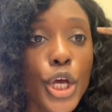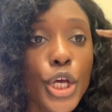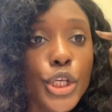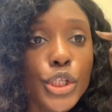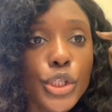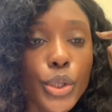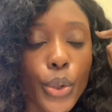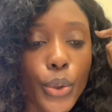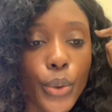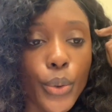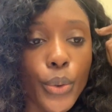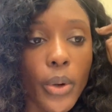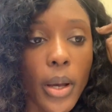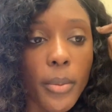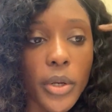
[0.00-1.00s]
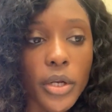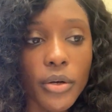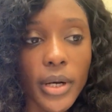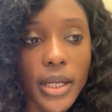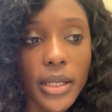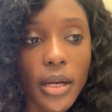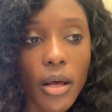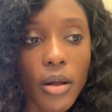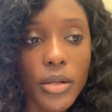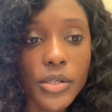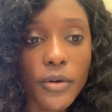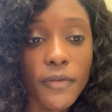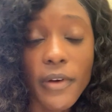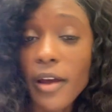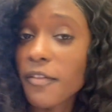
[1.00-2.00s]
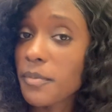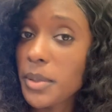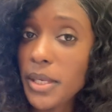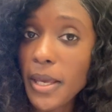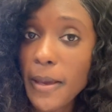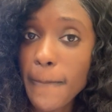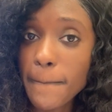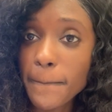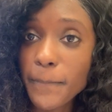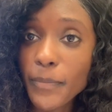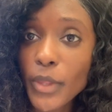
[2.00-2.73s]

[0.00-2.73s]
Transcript: So I'm gonna grind it out until 5 p.m.